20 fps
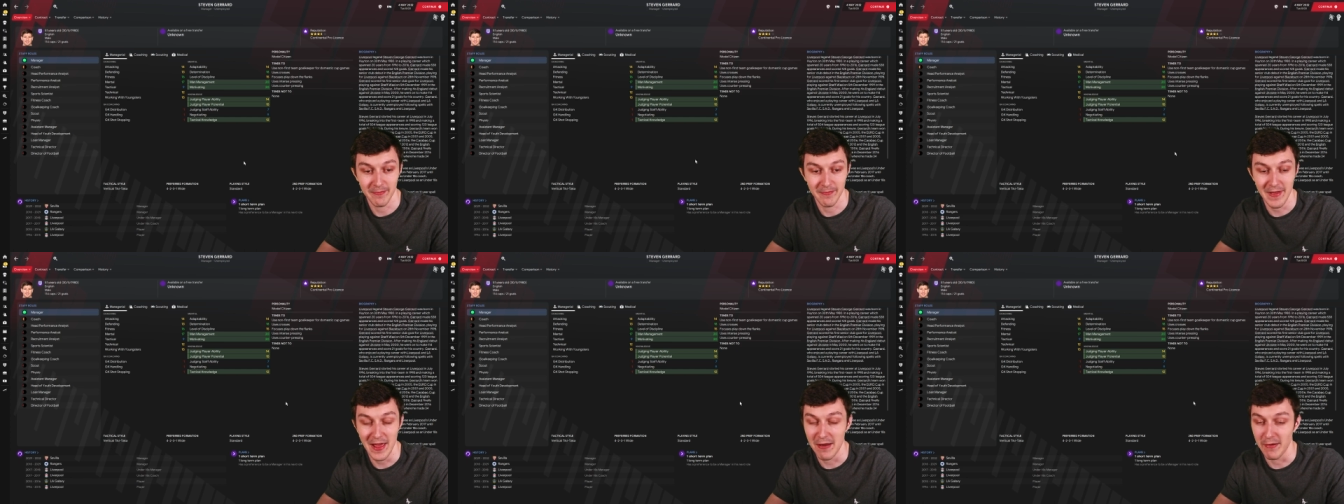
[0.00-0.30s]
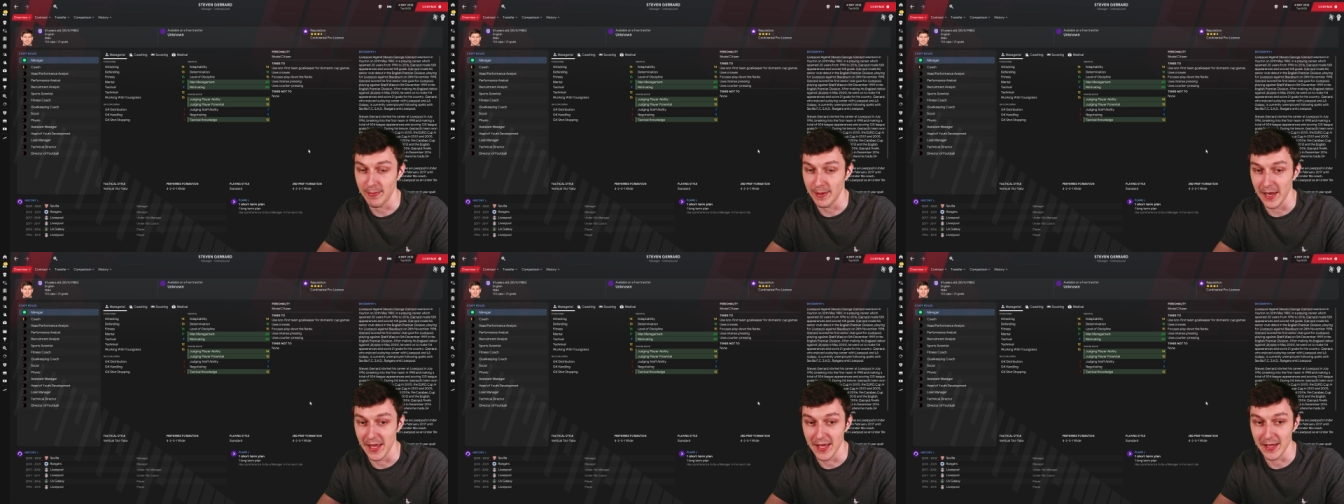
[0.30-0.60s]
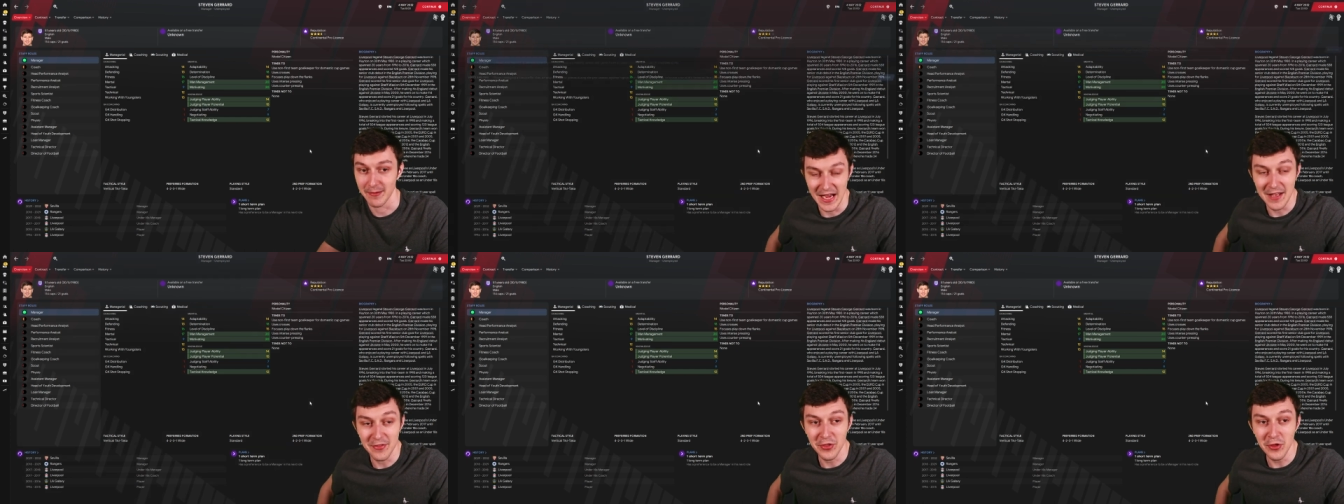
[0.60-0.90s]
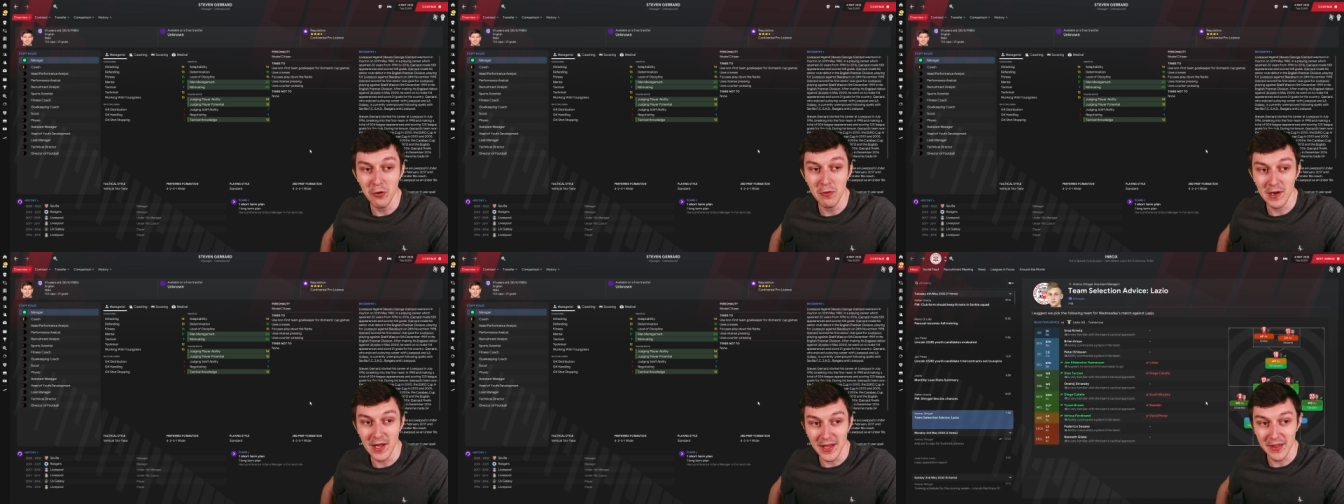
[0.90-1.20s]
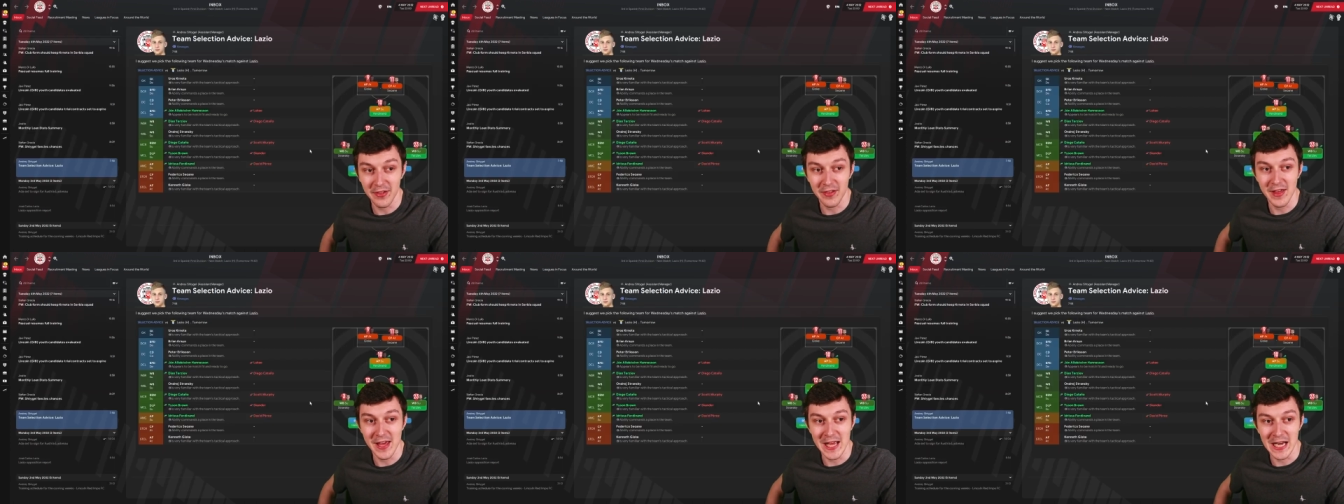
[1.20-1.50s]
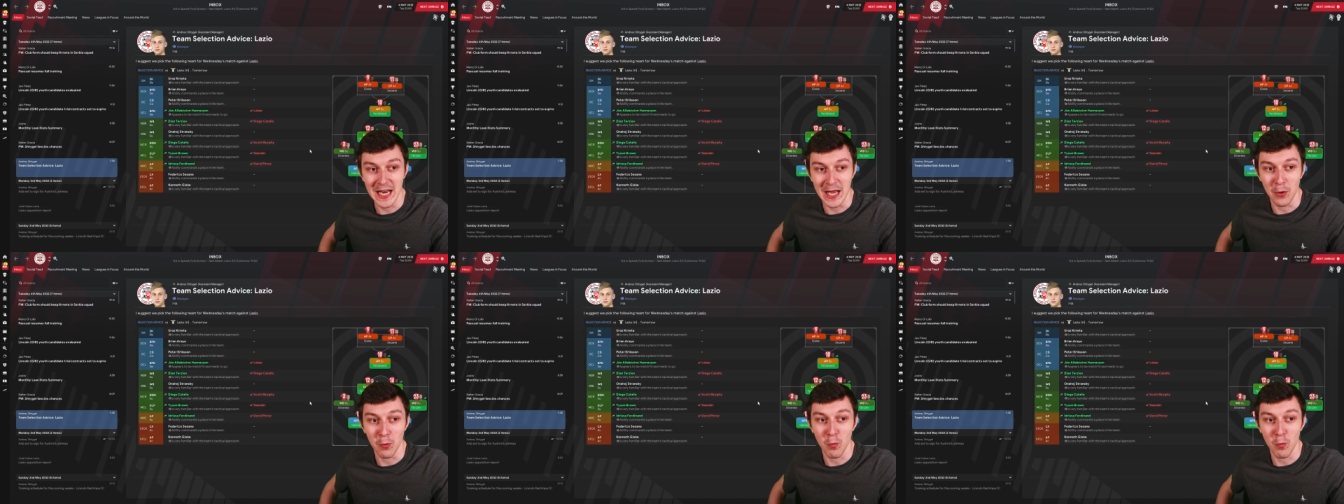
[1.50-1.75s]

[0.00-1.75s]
Fair play. I do like seeing like